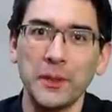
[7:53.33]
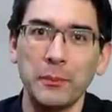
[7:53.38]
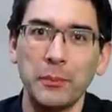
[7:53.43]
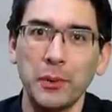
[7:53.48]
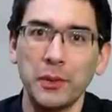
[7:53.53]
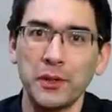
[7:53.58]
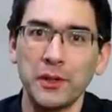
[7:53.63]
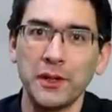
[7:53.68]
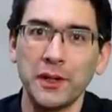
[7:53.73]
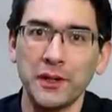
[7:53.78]
I
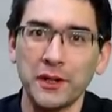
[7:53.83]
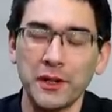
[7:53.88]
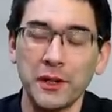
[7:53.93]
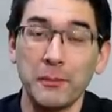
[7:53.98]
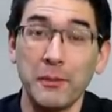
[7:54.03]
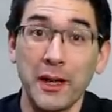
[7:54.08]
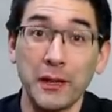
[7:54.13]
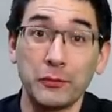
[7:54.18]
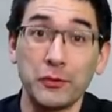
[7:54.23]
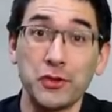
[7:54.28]
put it under the
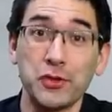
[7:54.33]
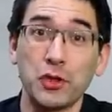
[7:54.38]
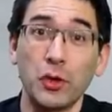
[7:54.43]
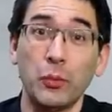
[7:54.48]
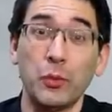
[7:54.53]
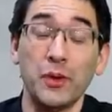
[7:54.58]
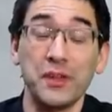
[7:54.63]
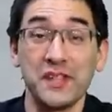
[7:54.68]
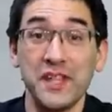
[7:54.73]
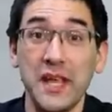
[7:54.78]

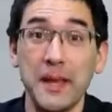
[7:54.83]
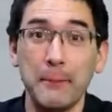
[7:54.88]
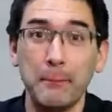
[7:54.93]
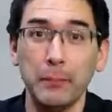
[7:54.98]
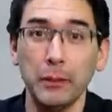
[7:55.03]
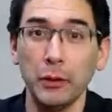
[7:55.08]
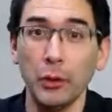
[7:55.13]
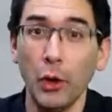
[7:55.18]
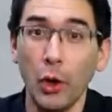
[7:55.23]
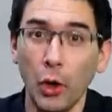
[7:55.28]
microscope was a
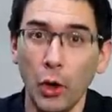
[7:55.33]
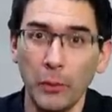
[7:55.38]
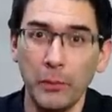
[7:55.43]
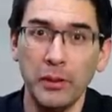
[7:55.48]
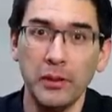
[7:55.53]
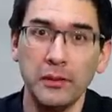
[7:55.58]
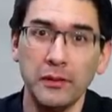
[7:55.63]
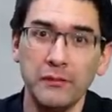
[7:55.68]
blob,